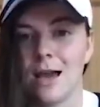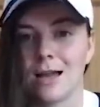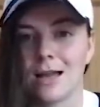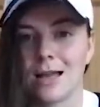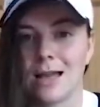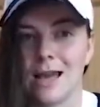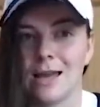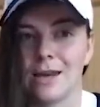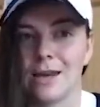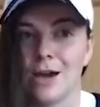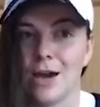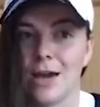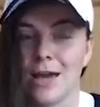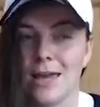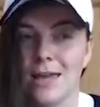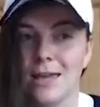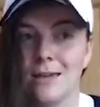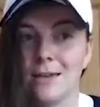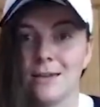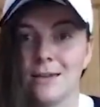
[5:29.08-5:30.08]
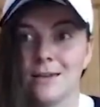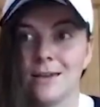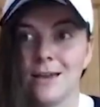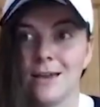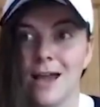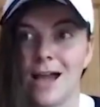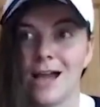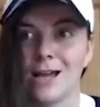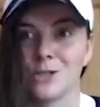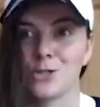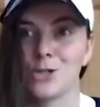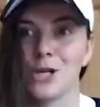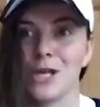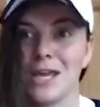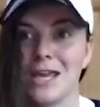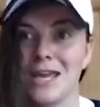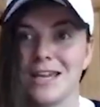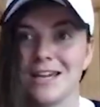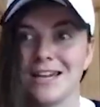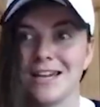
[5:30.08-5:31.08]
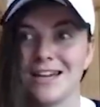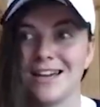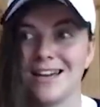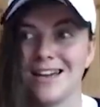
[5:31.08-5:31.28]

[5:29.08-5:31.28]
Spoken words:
can I actually